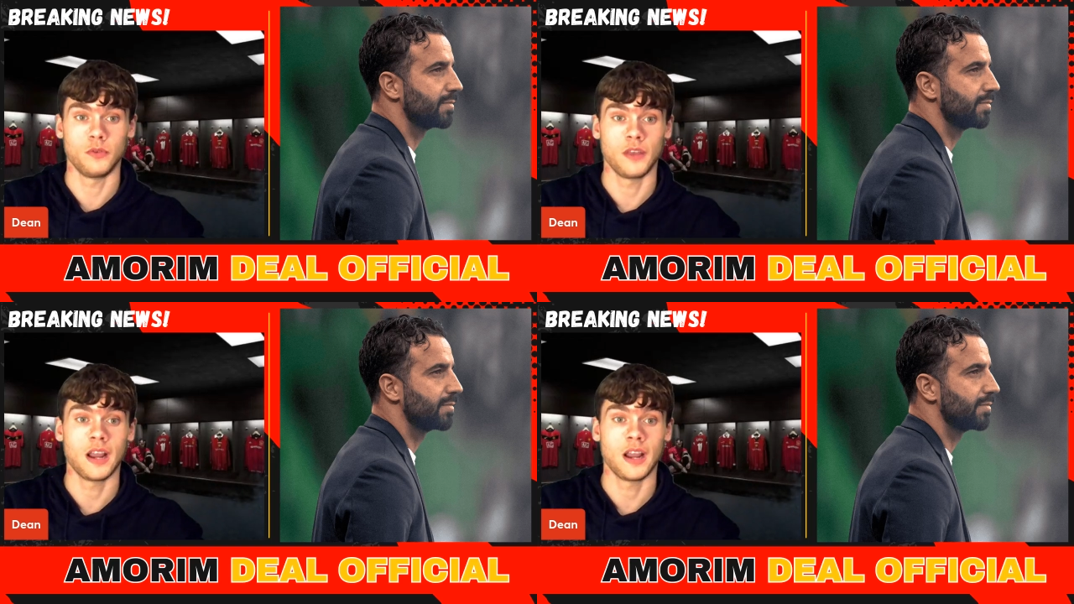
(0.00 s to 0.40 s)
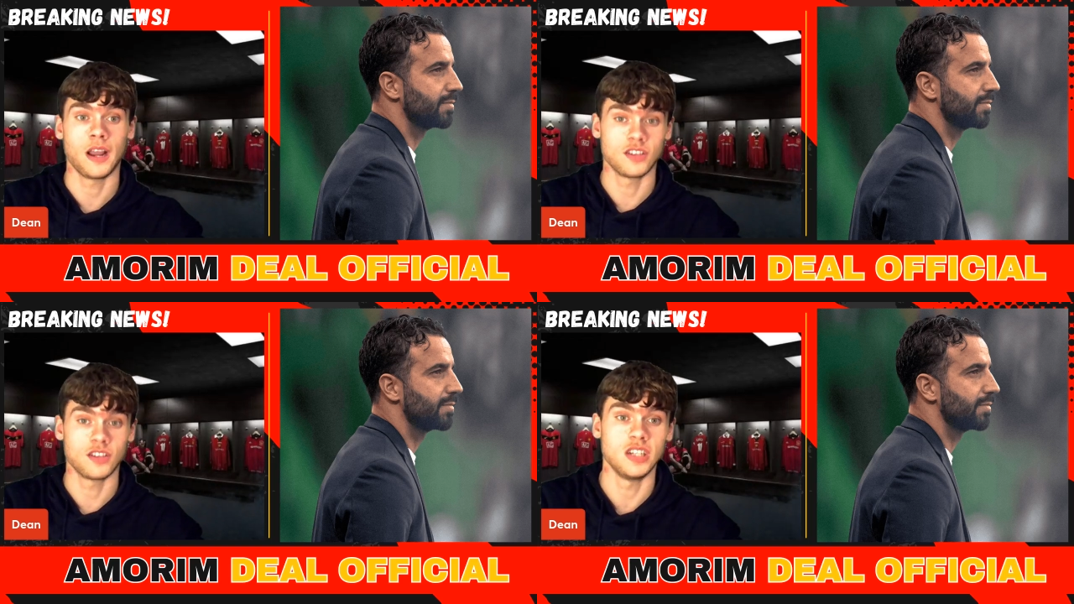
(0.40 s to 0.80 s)
Speaker 1: But if you
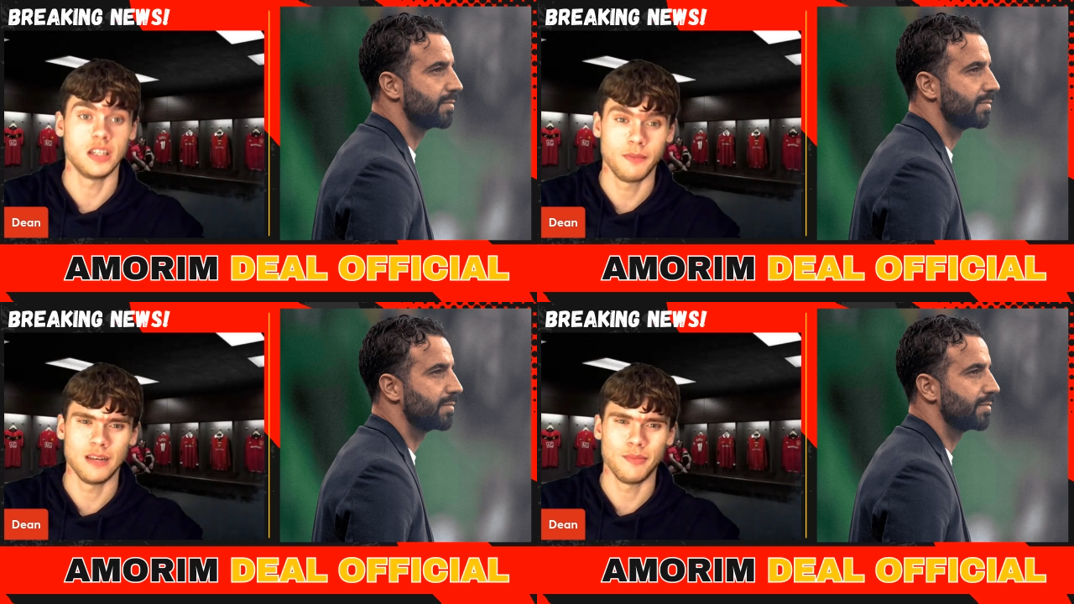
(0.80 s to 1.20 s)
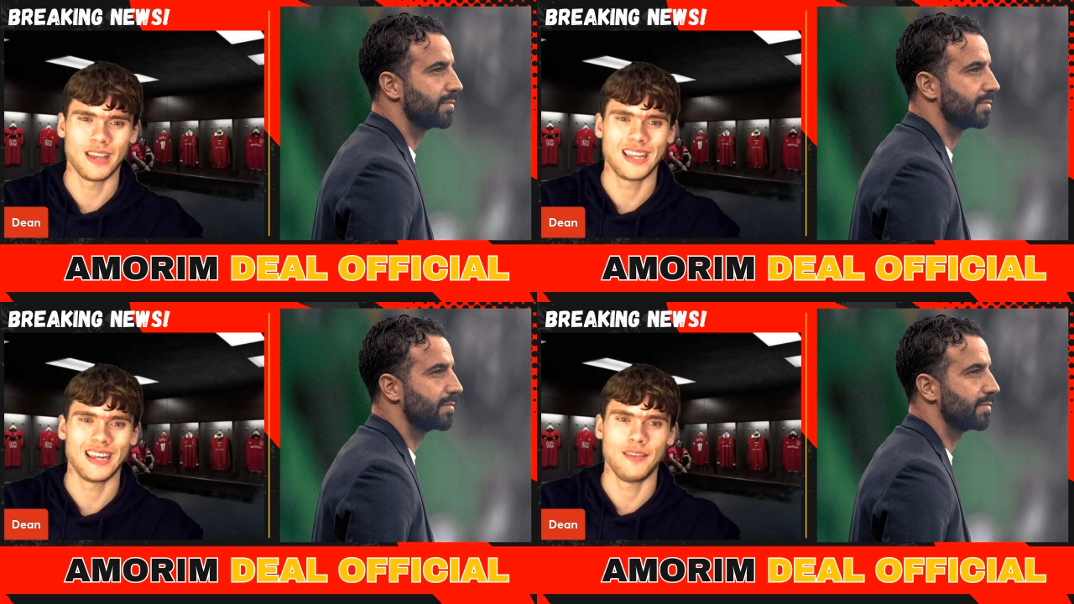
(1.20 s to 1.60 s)
are excited, be a
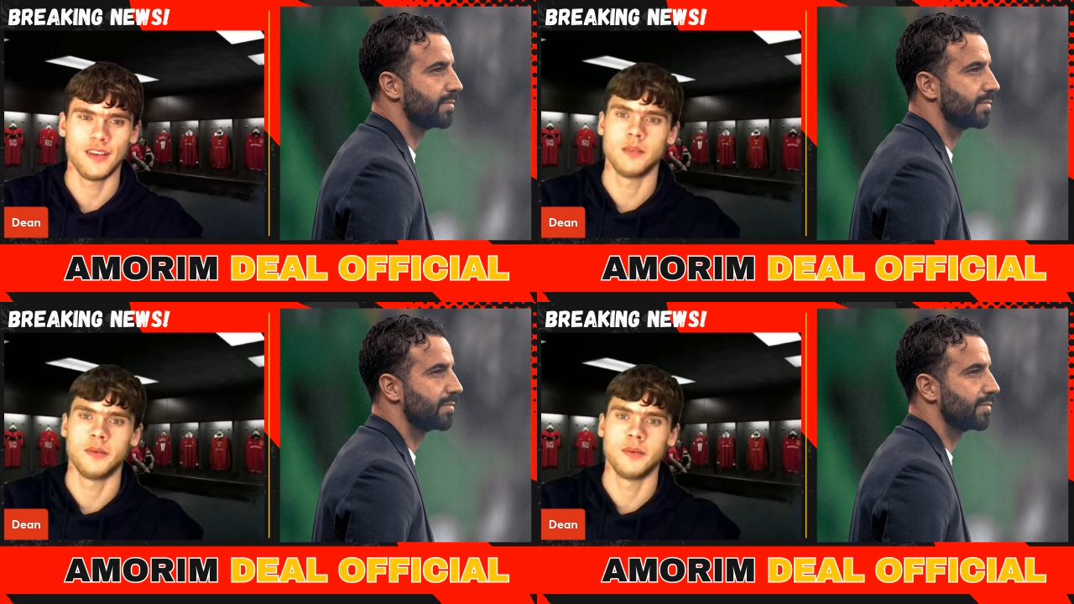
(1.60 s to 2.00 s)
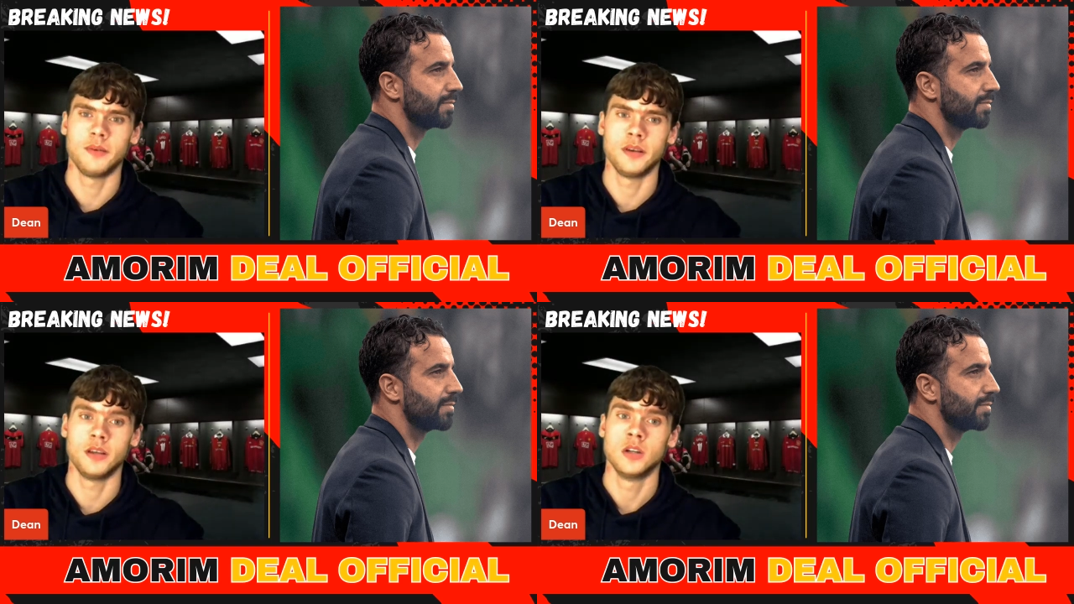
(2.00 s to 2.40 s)
little bit giddy, feeling a
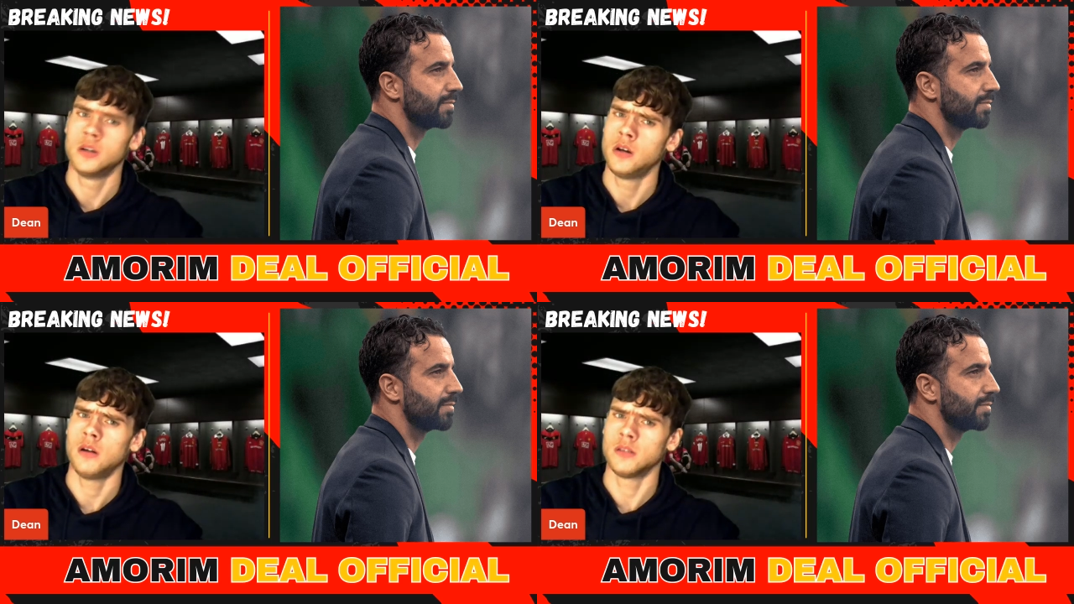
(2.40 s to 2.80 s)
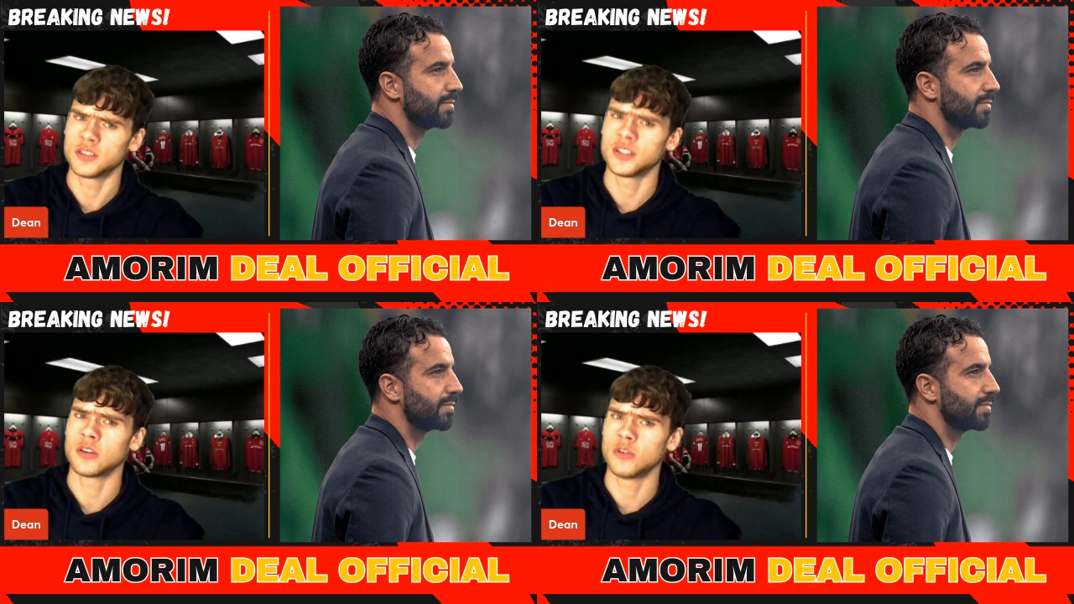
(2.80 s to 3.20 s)
bit, hold on a
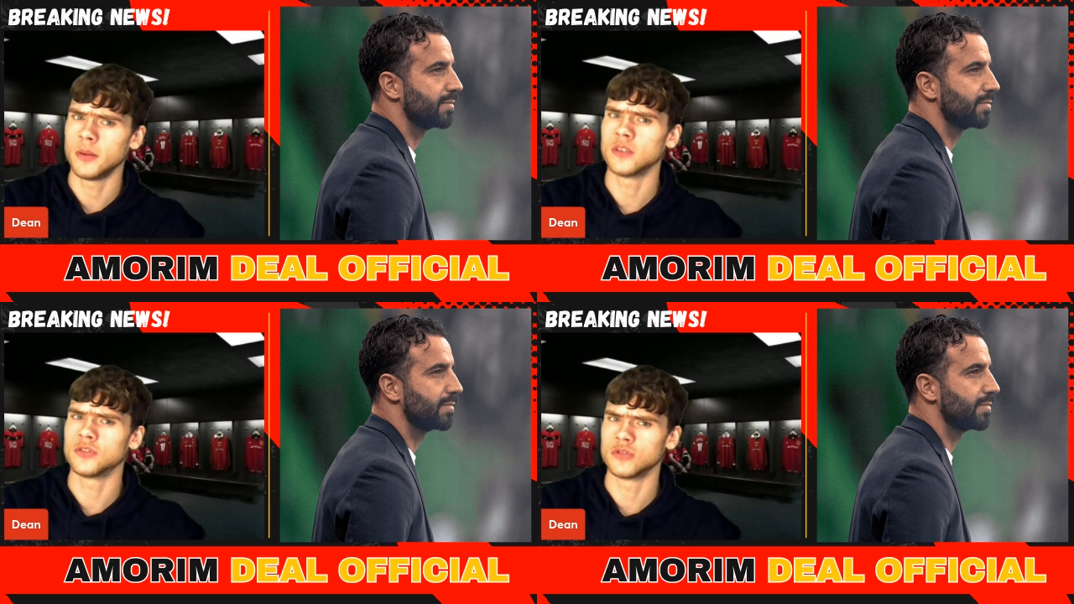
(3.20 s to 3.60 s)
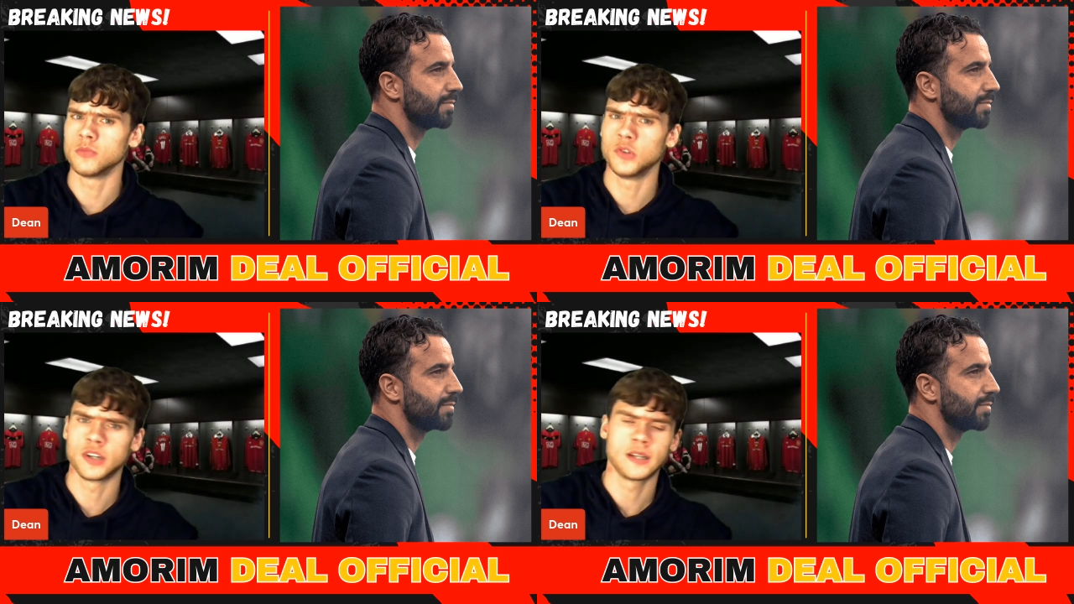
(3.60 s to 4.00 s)
sec, could be onto something
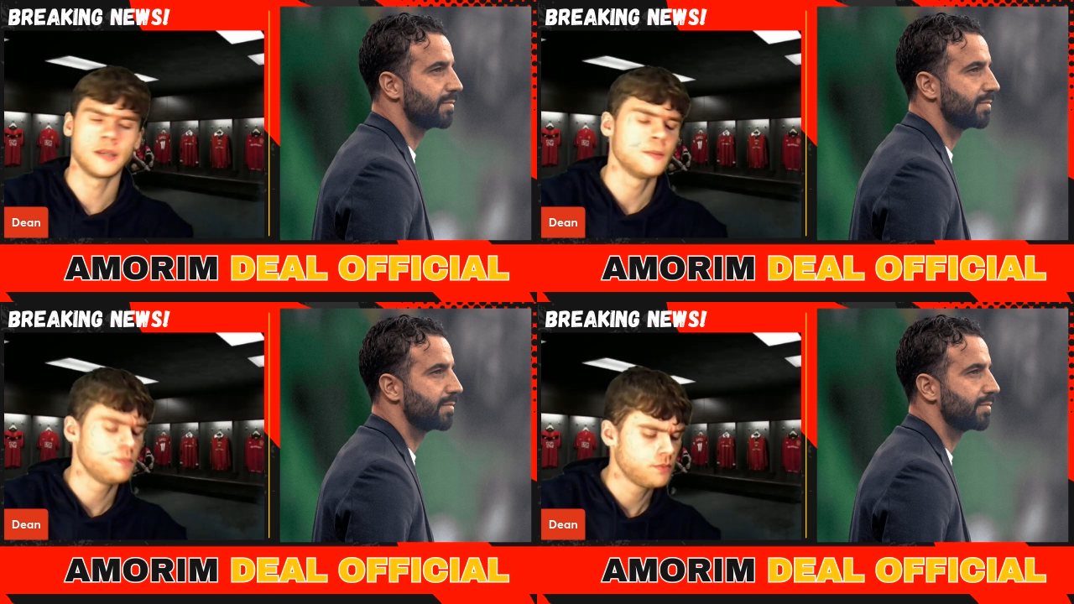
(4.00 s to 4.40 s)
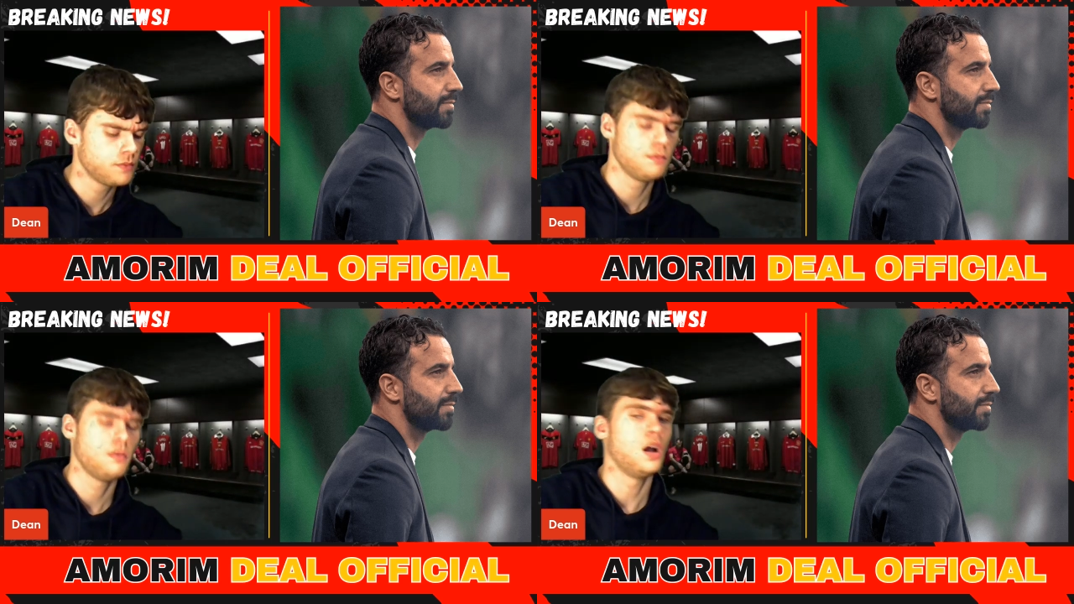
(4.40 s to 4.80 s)
good here.
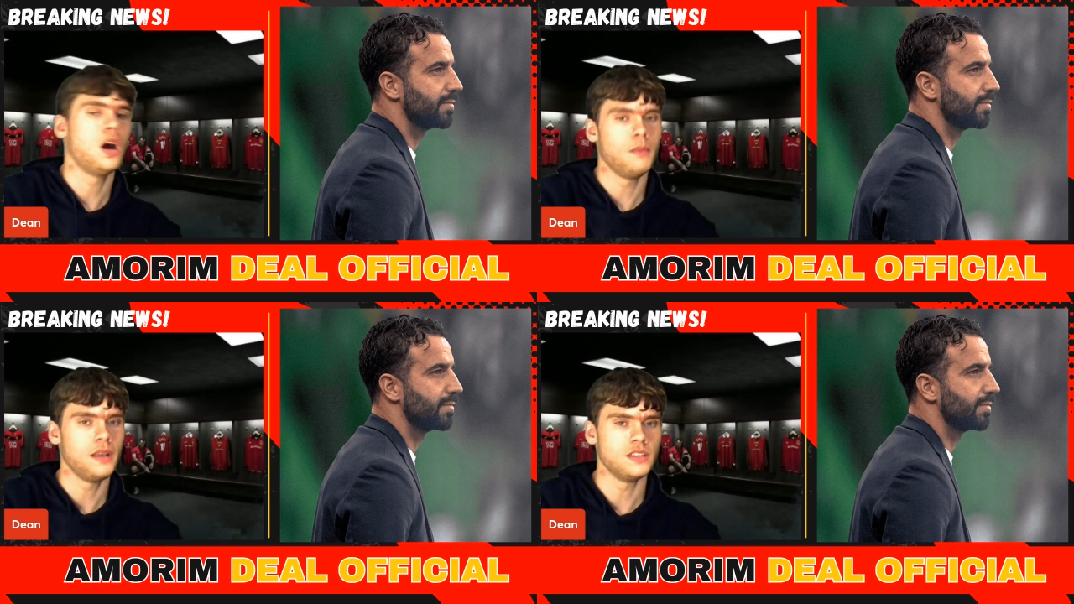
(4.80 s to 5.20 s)
By all